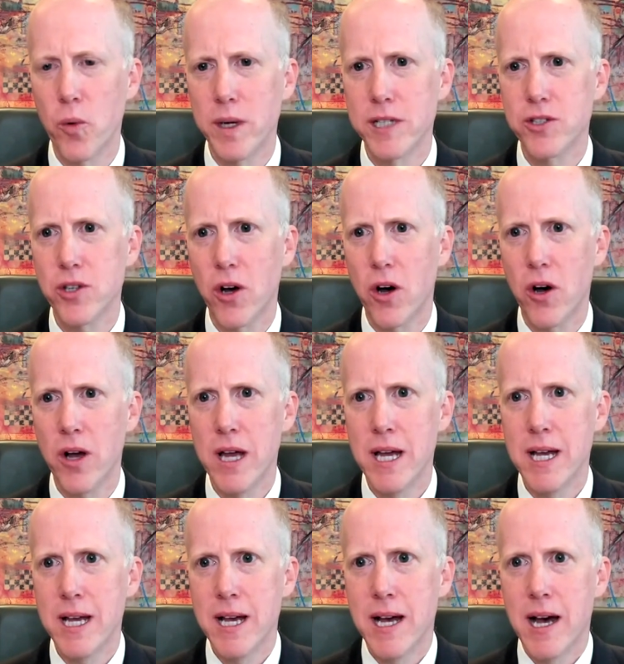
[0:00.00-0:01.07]
We saw
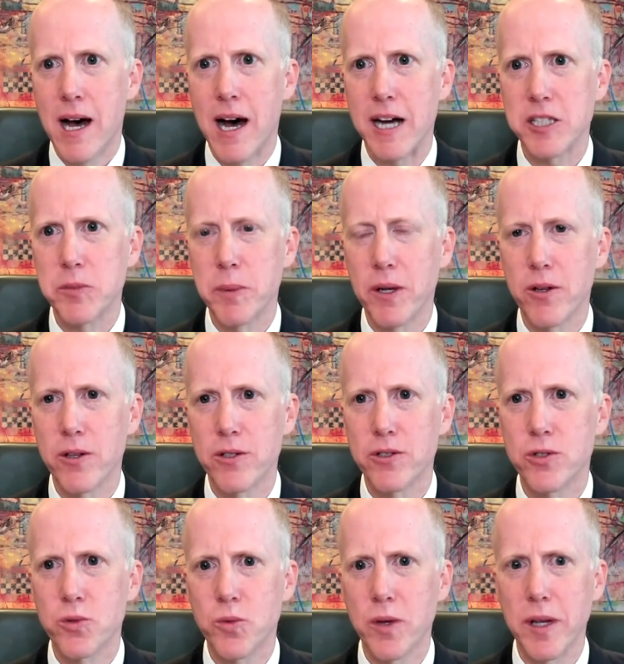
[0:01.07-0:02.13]

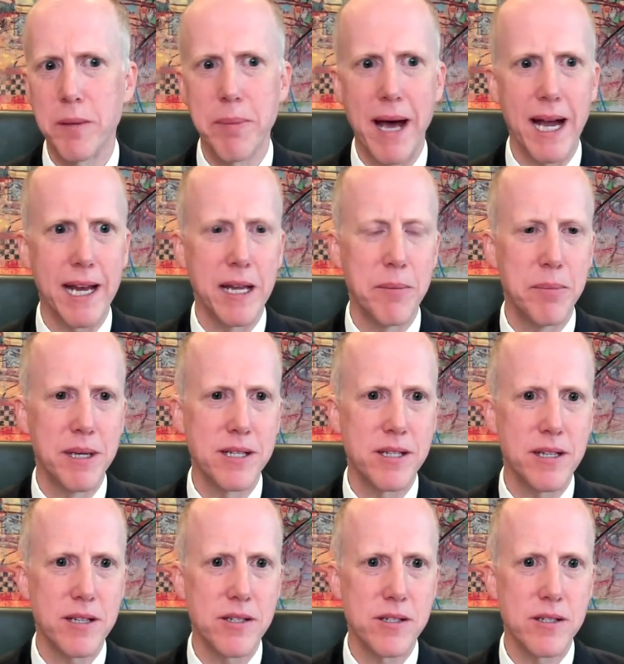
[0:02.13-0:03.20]
hospitals really back in
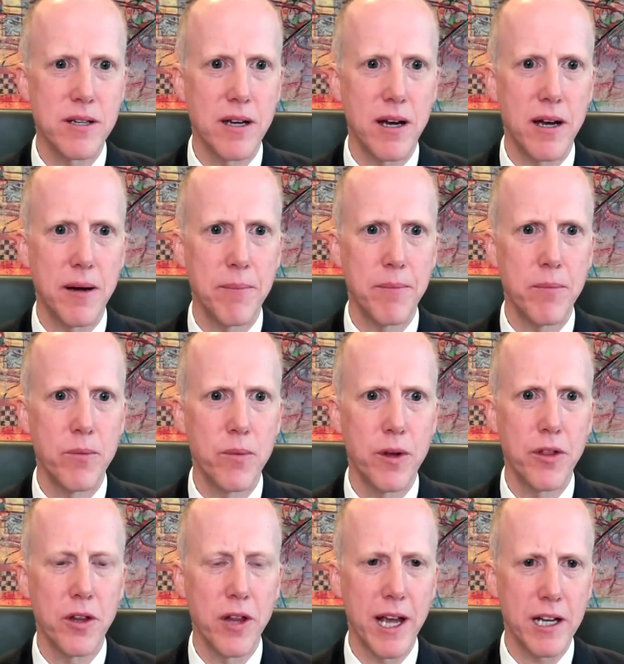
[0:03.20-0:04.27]
business um,
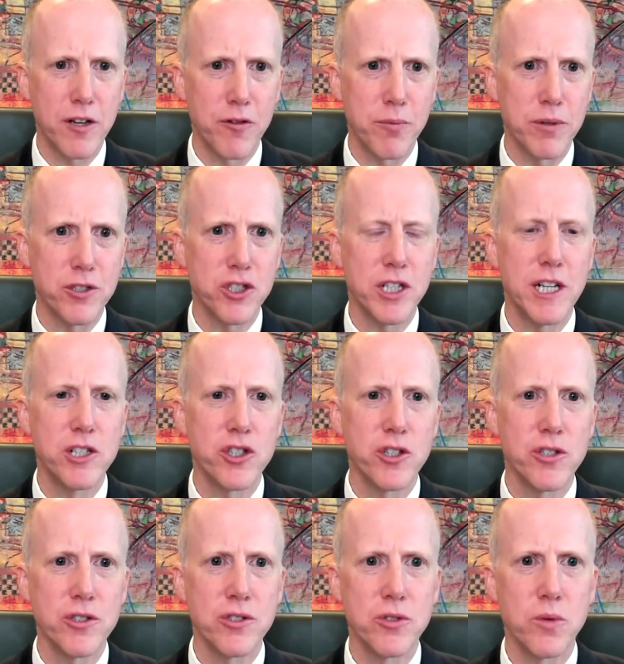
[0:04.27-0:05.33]
with elective
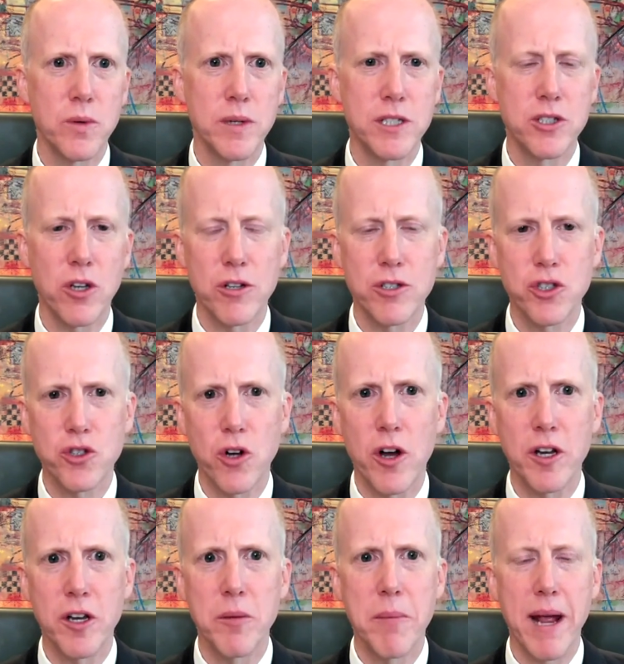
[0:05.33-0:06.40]
procedures. We saw
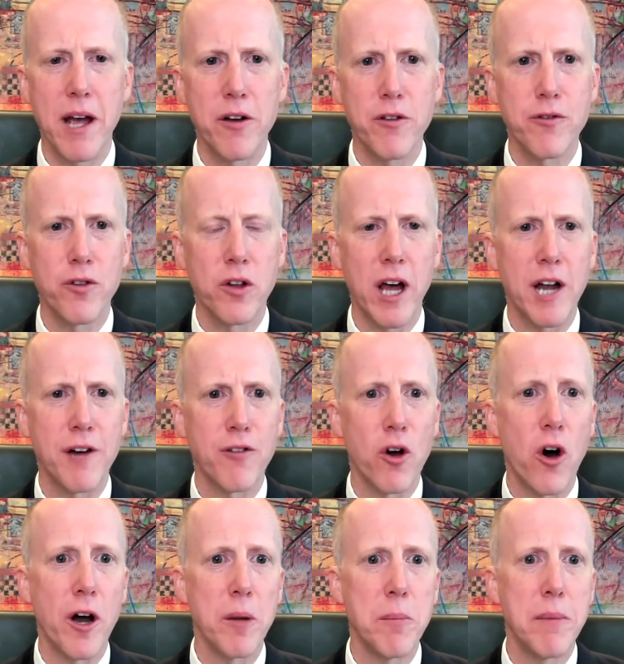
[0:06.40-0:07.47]
strong demand for a lot of
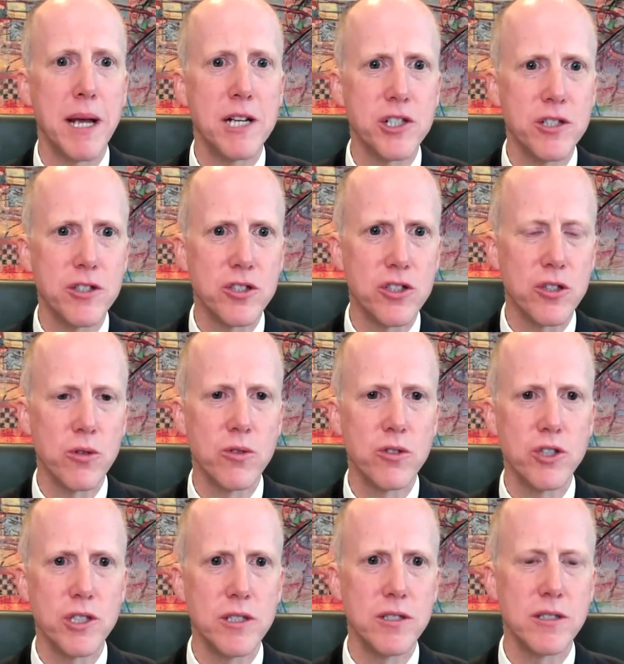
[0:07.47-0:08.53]
our automation
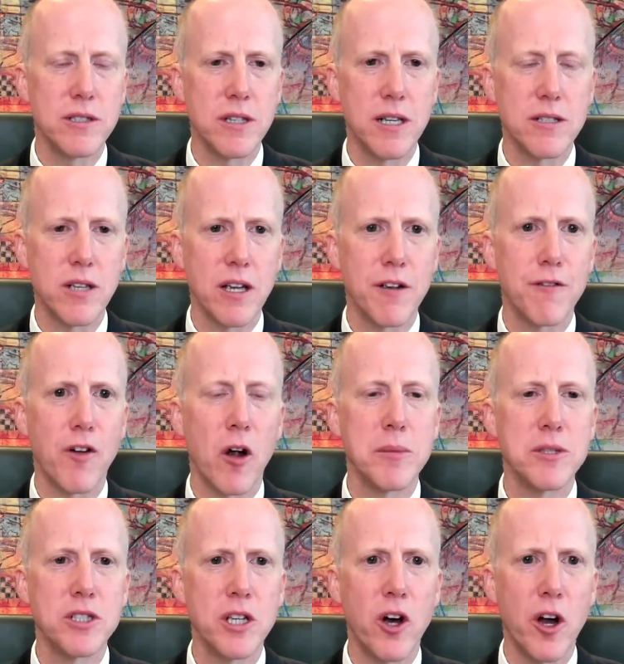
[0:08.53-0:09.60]
solutions, things like
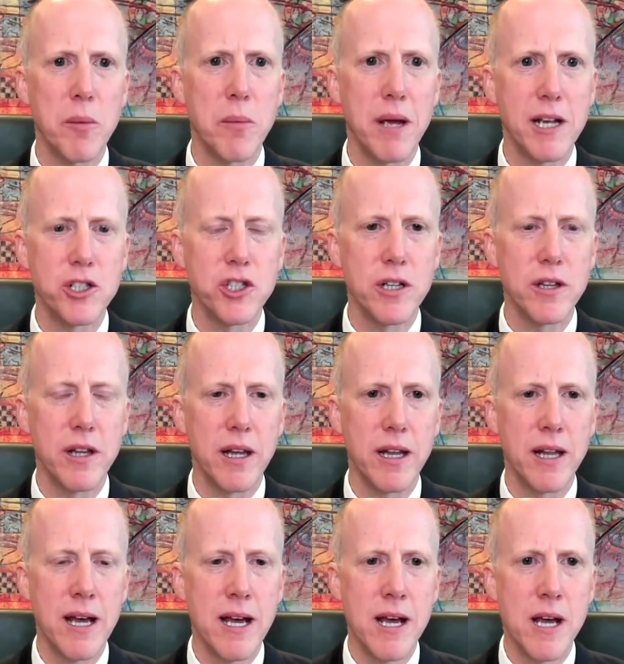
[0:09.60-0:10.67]
pharmacy automation
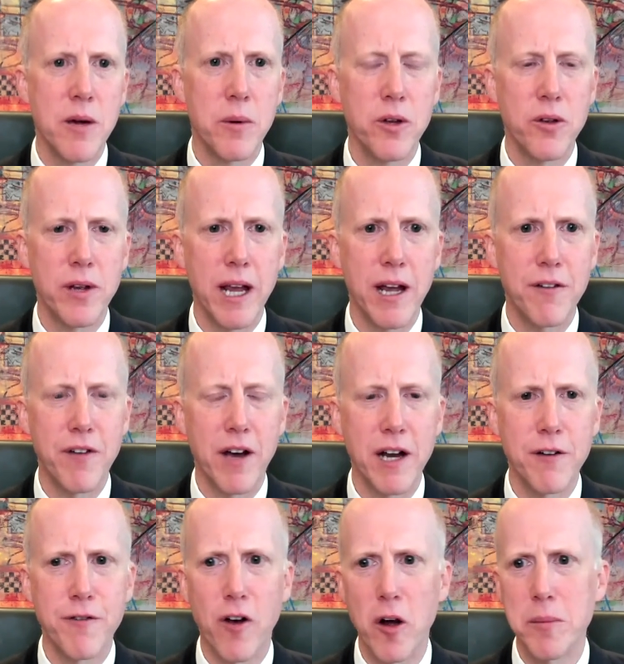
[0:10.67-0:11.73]
that you can't
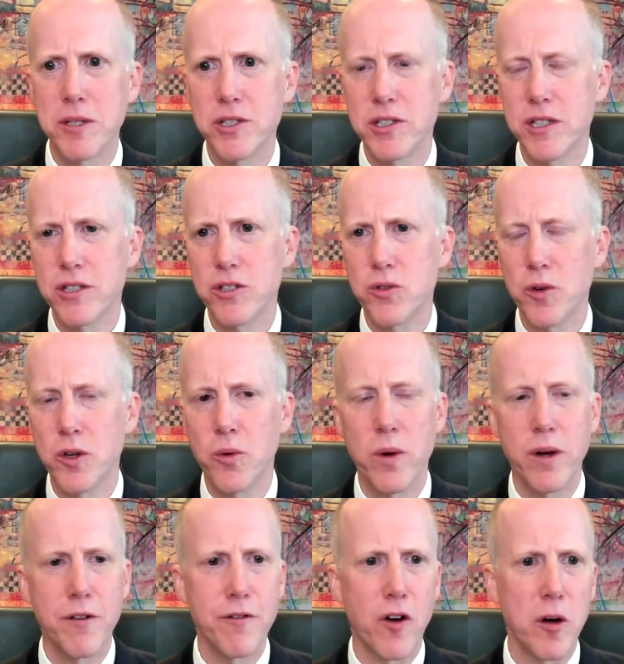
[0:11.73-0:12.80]
find pharmacists or you
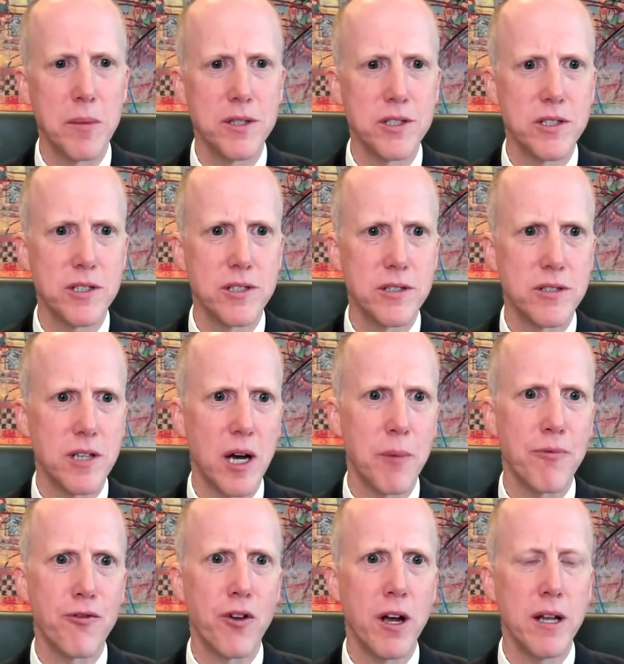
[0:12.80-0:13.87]
want pharmacists
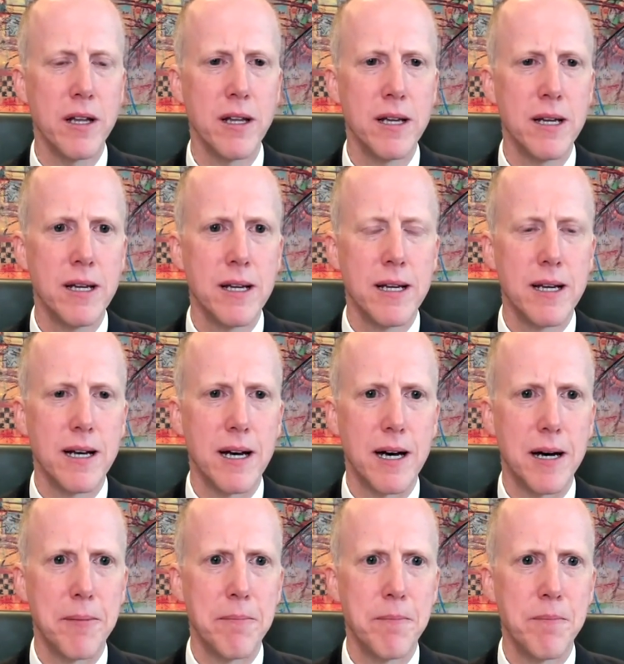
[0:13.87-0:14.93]
up front
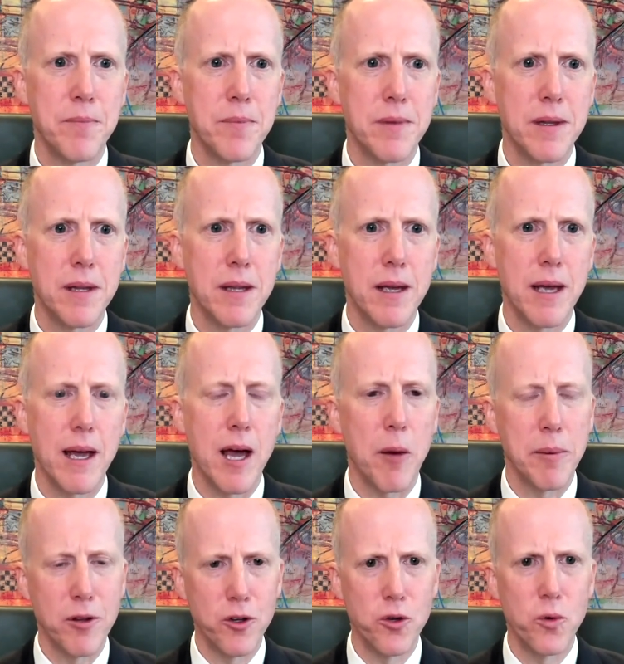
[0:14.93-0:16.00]
um,
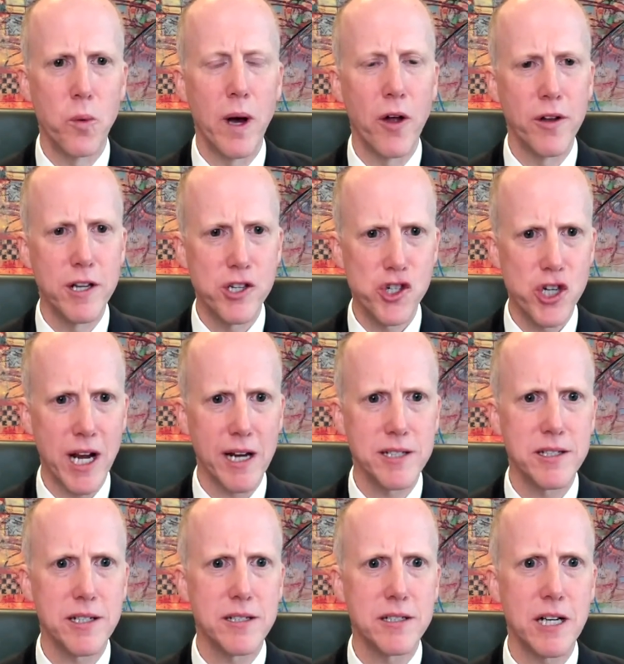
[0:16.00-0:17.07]
helping to do wellness
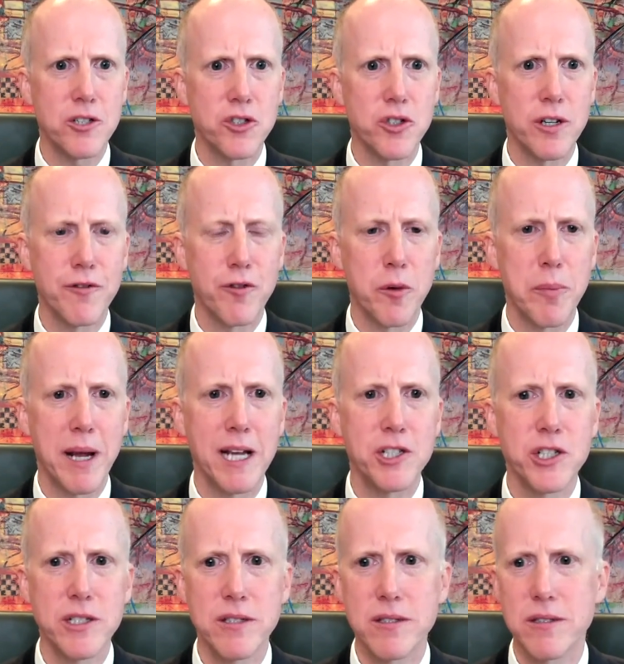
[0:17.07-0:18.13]
checks, et cetera, for
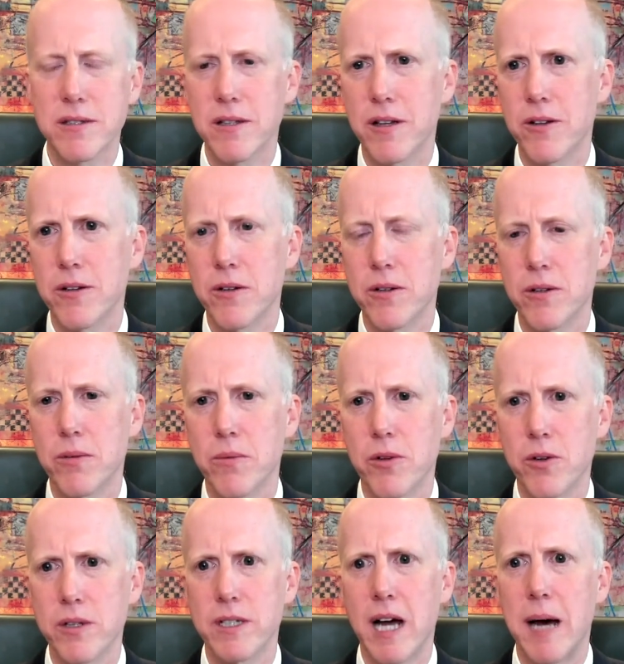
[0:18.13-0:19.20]
patients
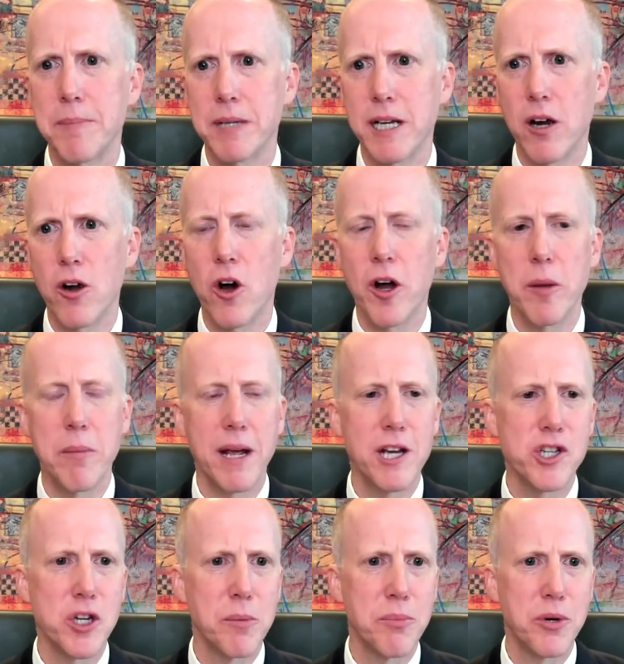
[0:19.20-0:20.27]
are adopting our
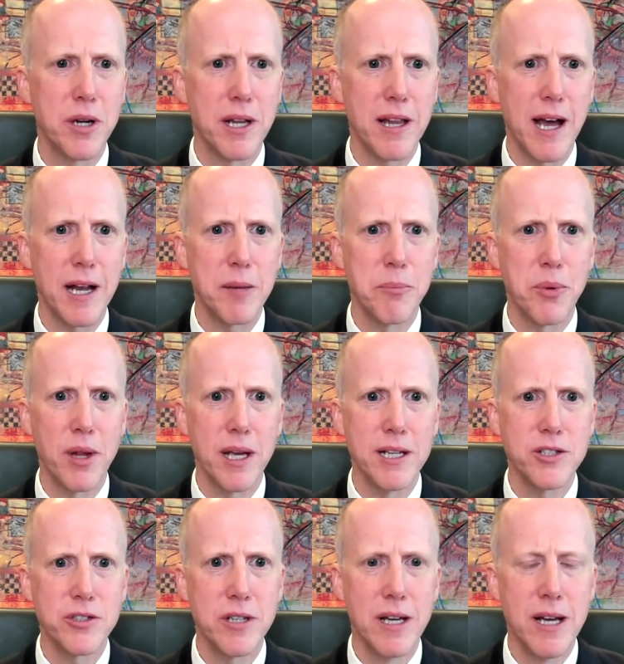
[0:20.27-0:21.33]
automation and putting that in
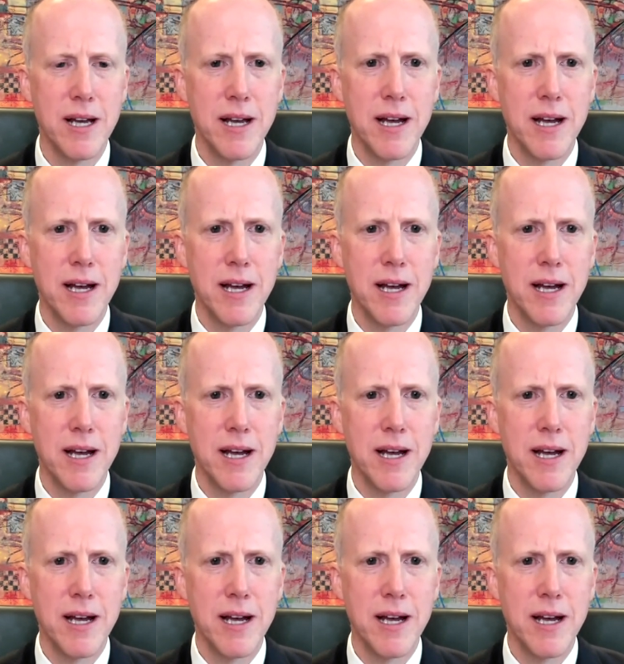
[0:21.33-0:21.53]
place.